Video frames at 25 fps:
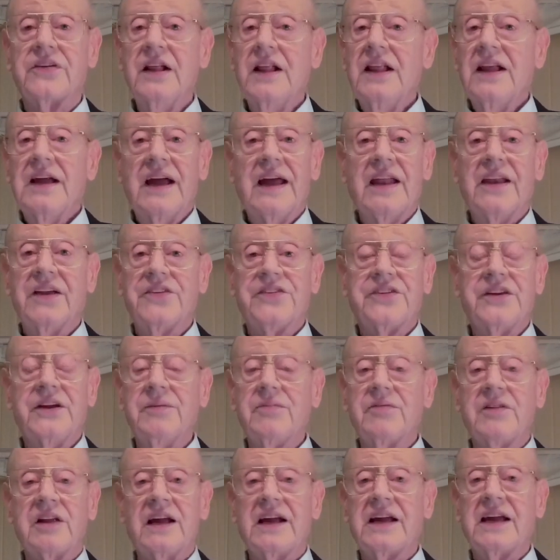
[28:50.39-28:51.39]
and it
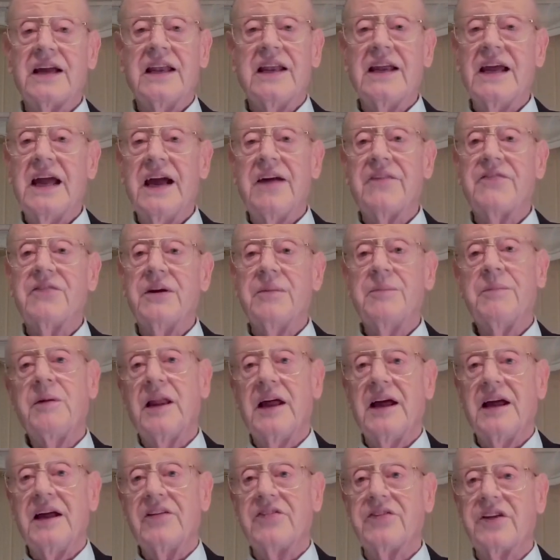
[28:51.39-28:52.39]
seems like in every
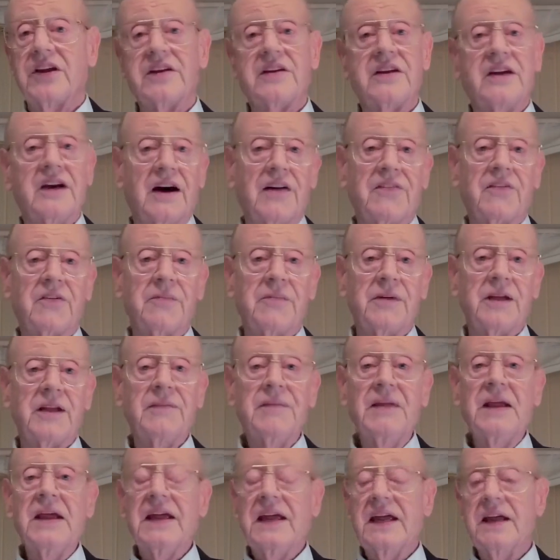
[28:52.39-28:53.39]
place, in
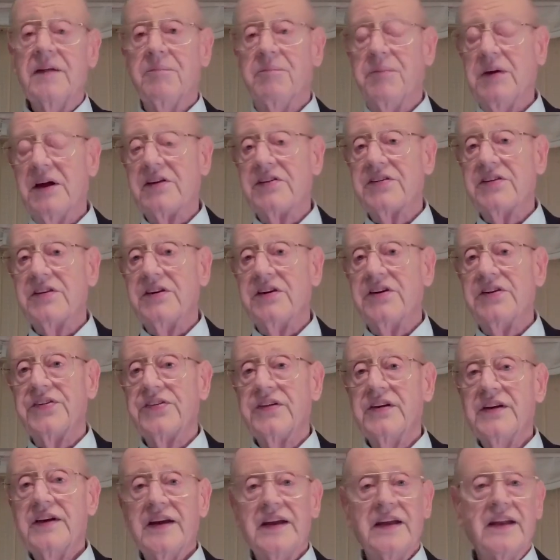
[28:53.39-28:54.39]
government, in business,
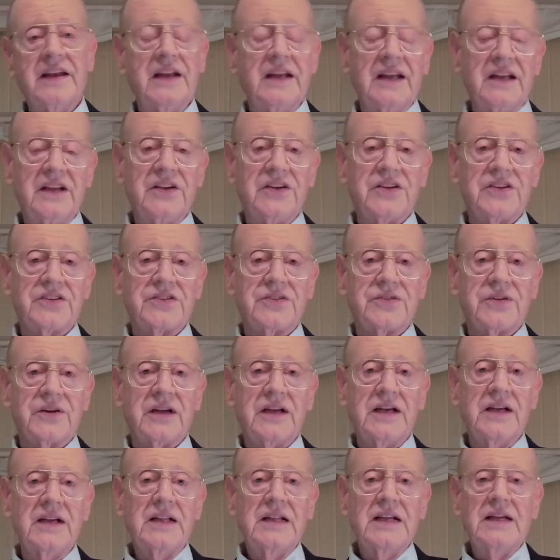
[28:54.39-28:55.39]
in
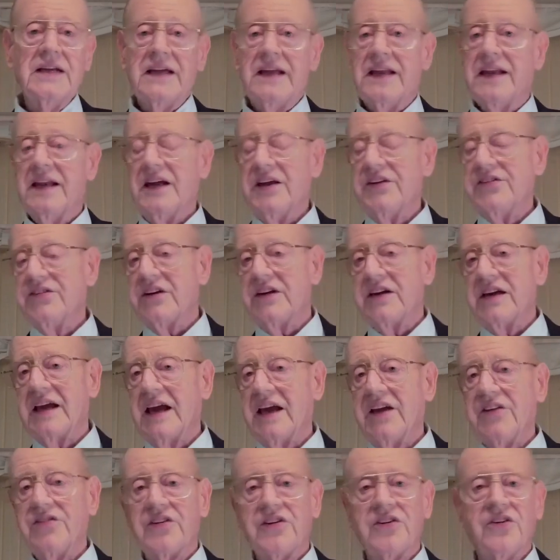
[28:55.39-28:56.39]
industry, in
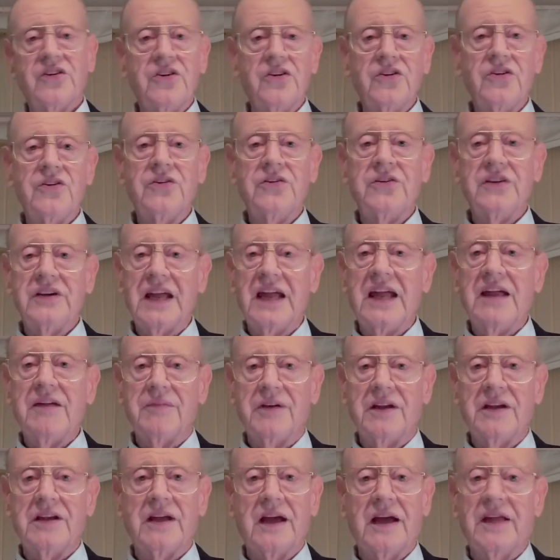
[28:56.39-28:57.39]
education, you name
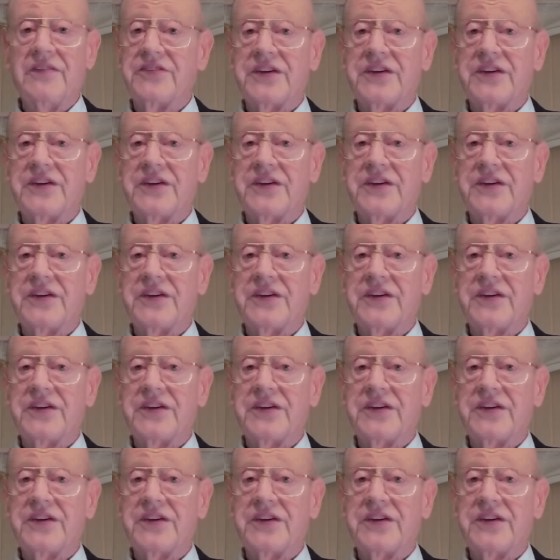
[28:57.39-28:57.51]
it.